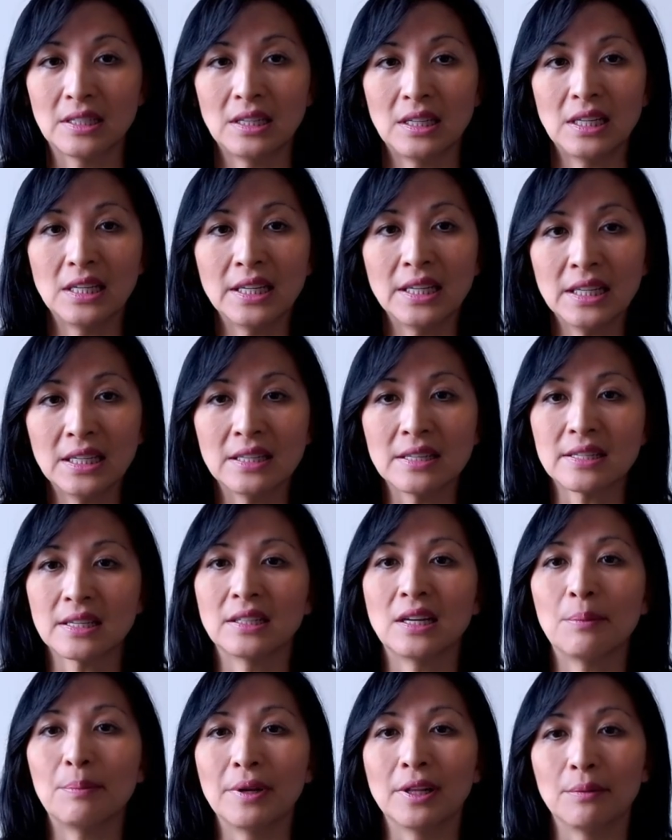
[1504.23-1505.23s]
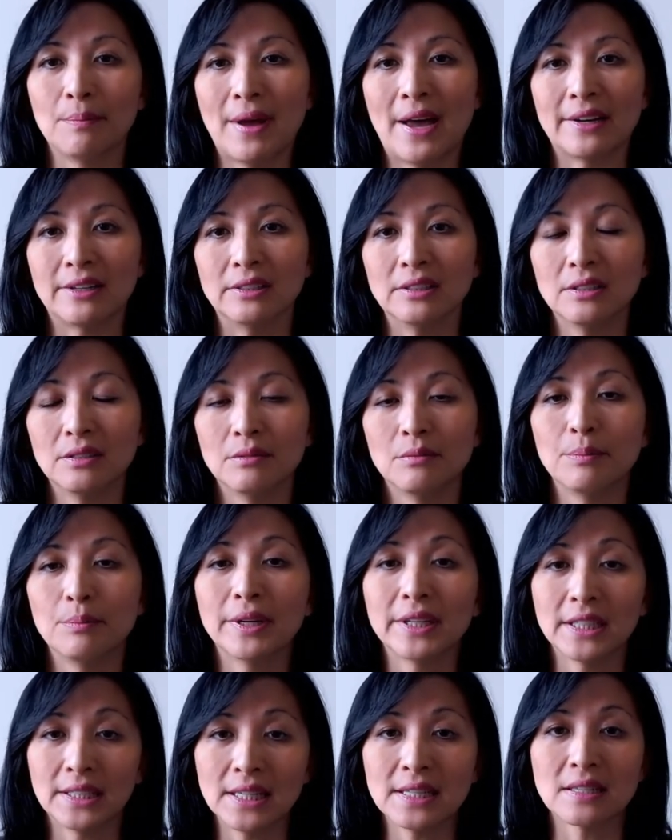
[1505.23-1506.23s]
it is an uphill battle, but
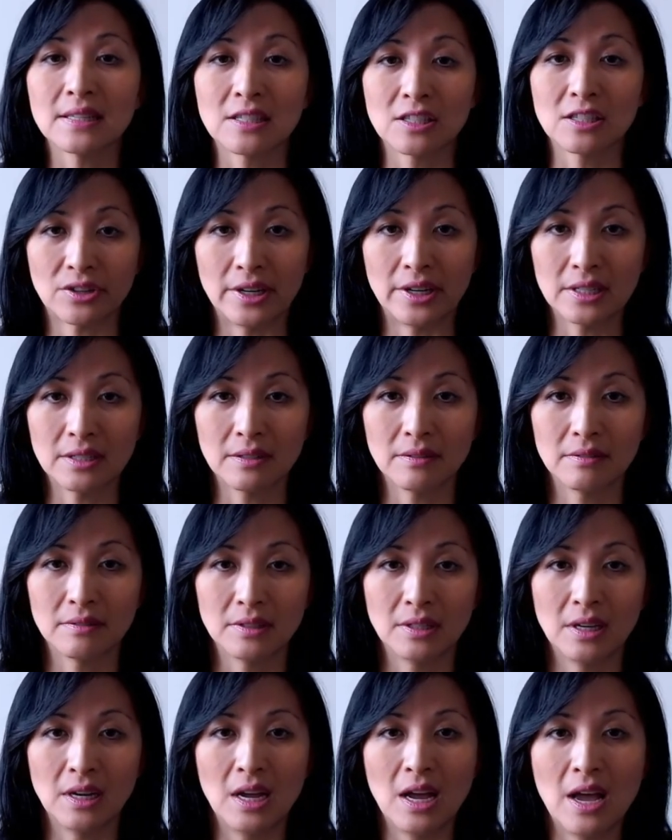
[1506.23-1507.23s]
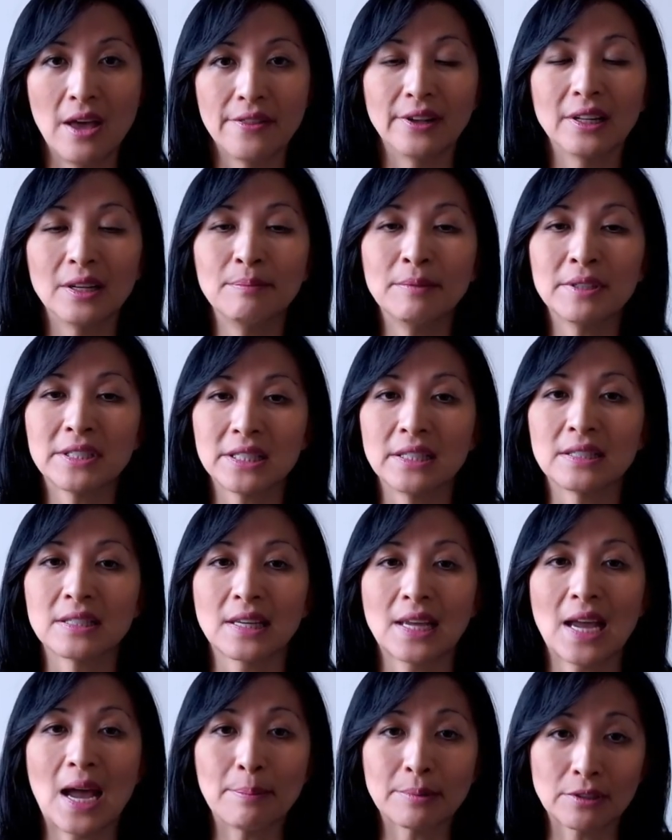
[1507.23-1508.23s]
it is a start. The limited
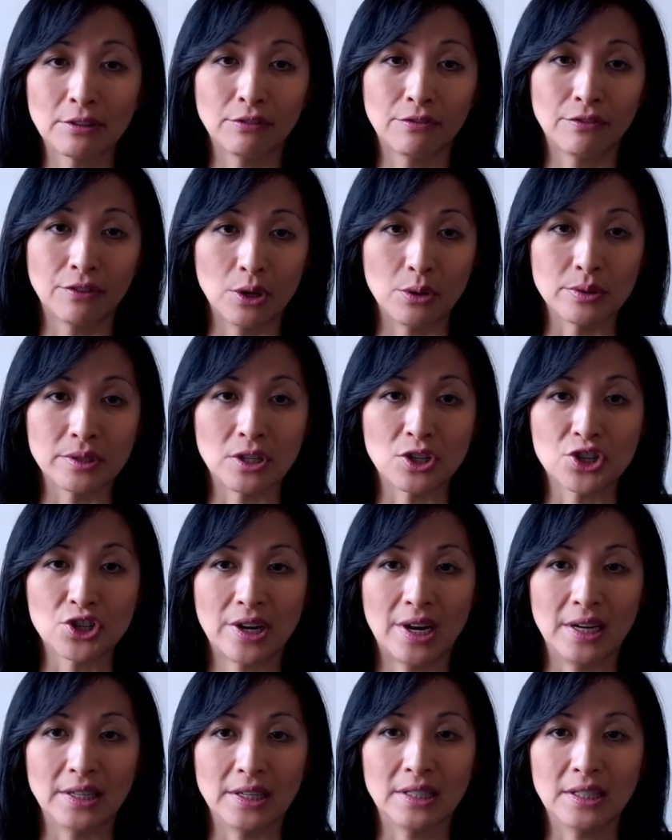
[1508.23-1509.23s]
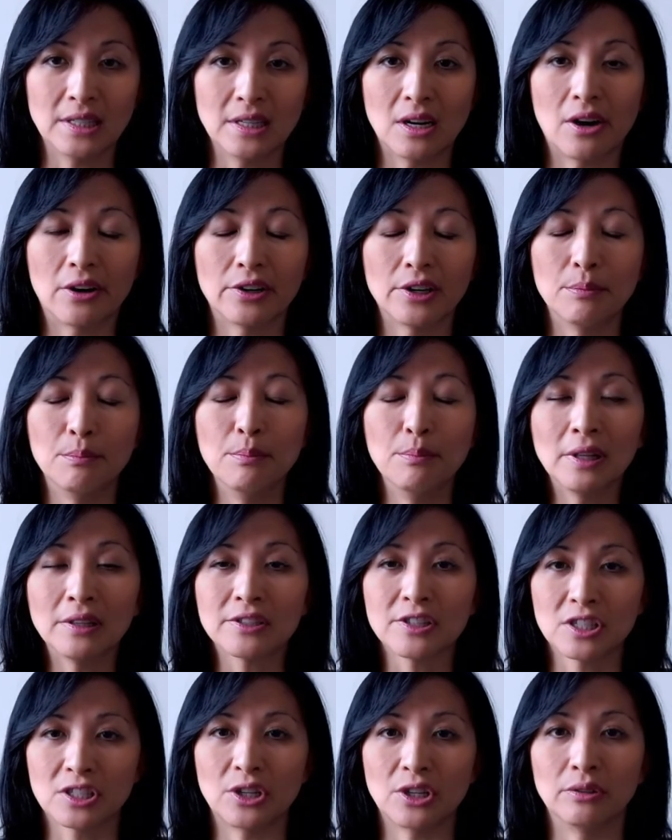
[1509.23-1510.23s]
capital flows in China are a
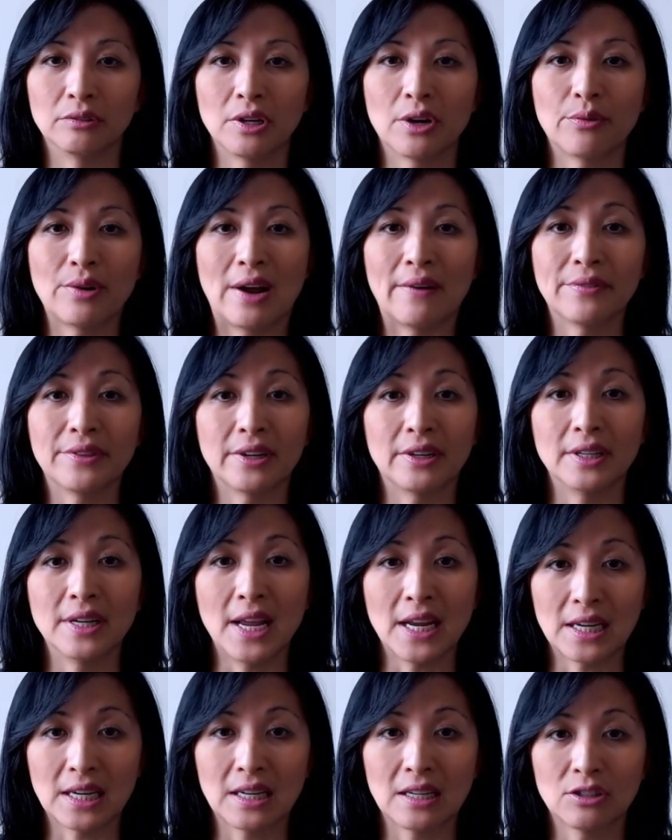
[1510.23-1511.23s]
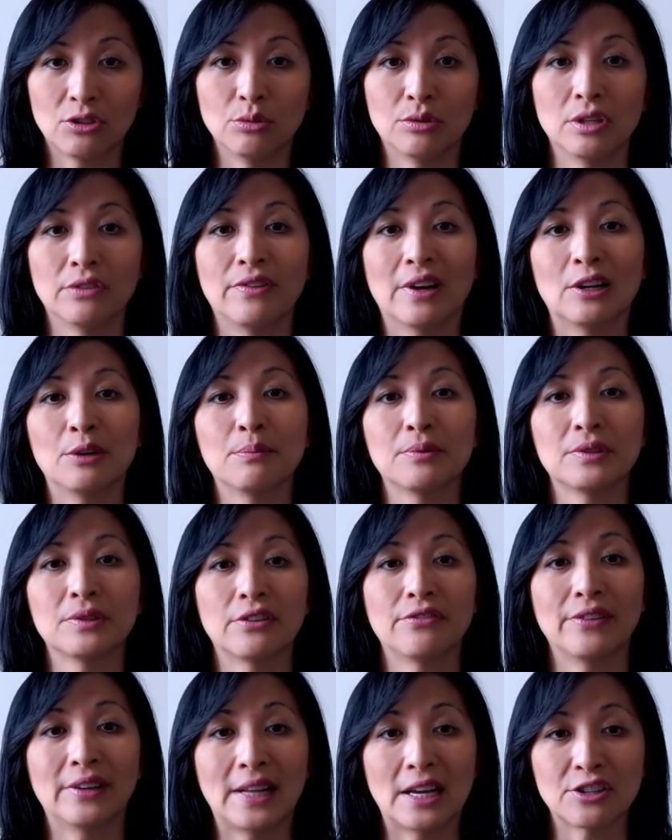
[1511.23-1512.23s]
millstone around their neck to develop their
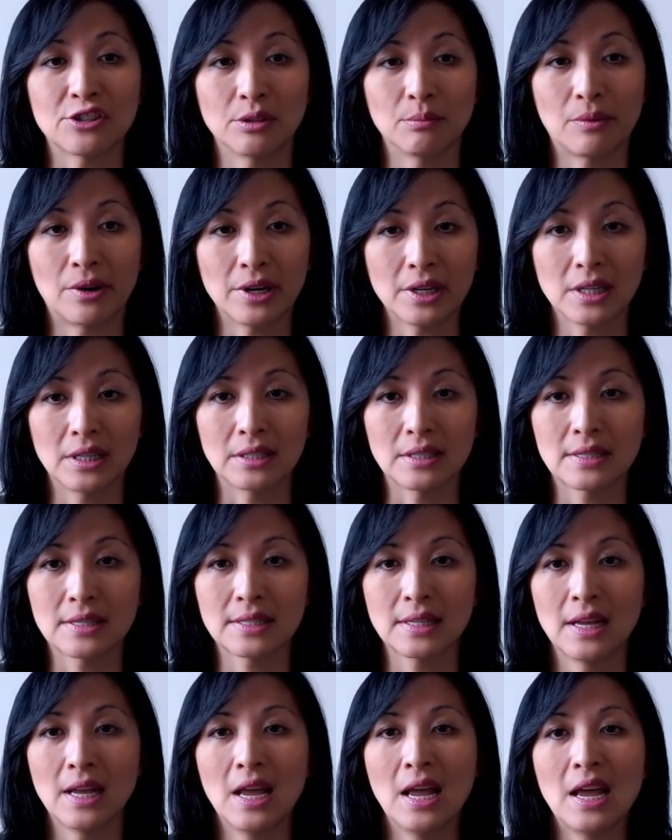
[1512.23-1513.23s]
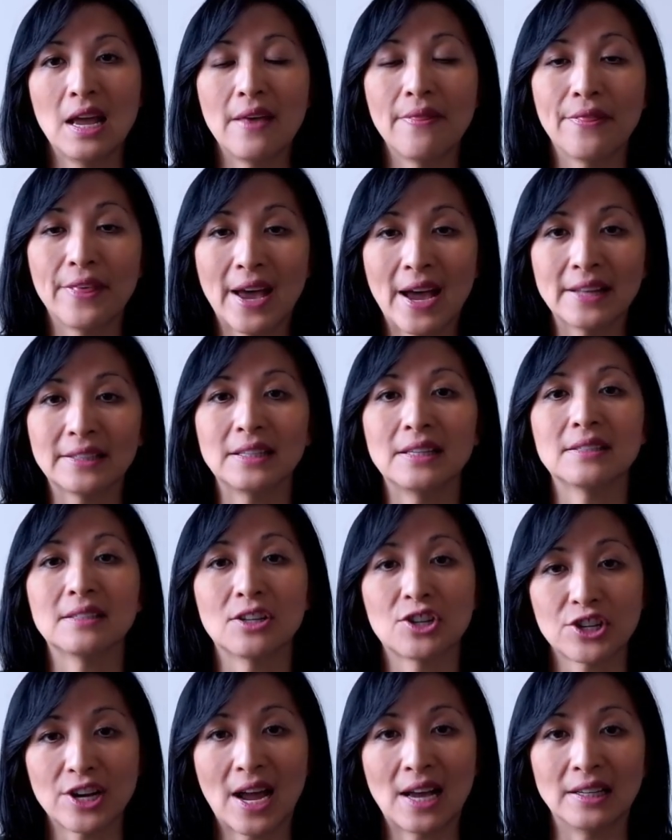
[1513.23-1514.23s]
financial markets, and that is a
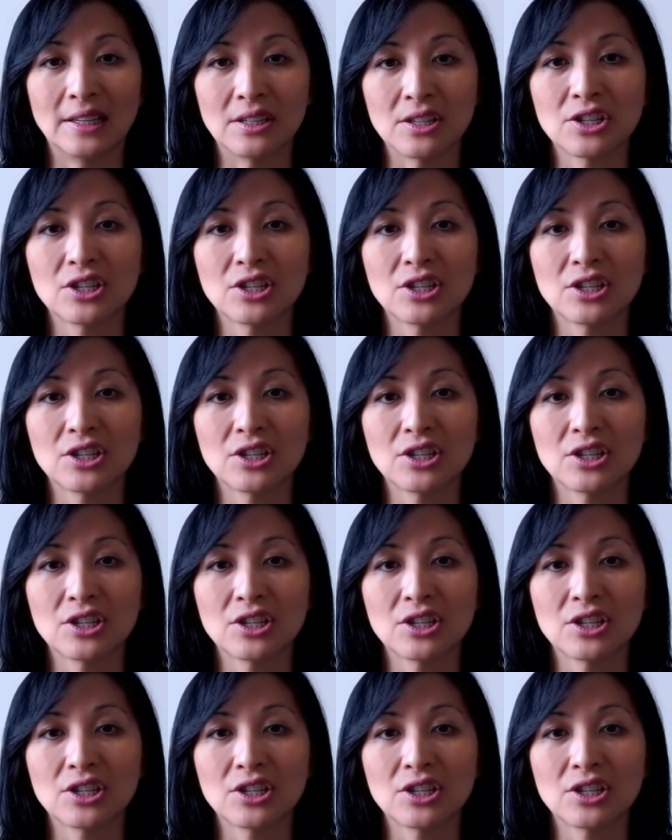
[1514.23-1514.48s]
challenge